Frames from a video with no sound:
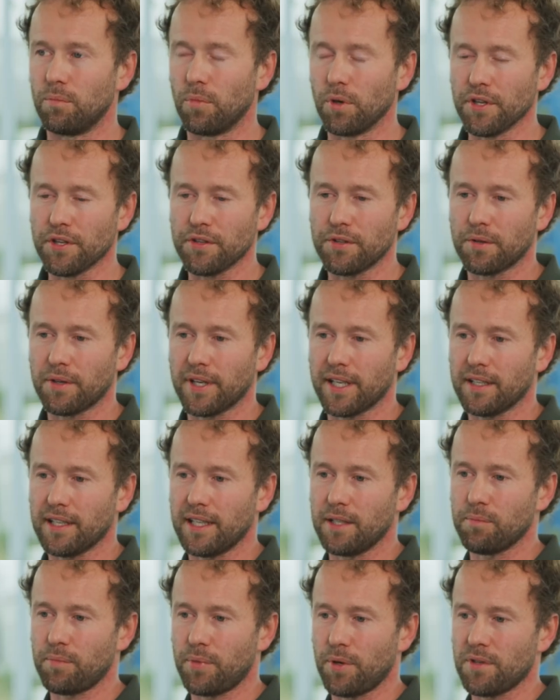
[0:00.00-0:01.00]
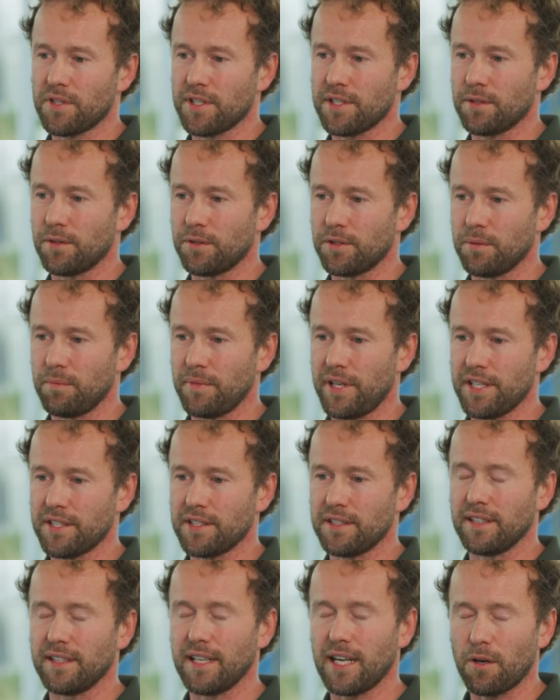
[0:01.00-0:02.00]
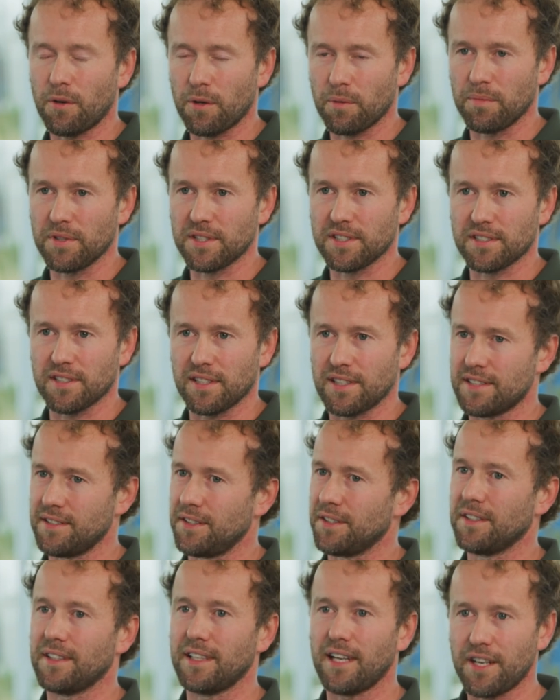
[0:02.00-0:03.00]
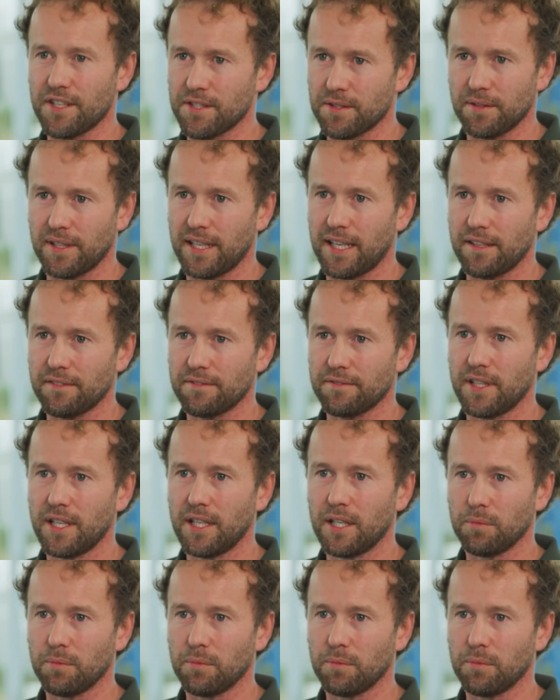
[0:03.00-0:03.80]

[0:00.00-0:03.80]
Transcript: Monitoring and process automation in our business is not a nice to have,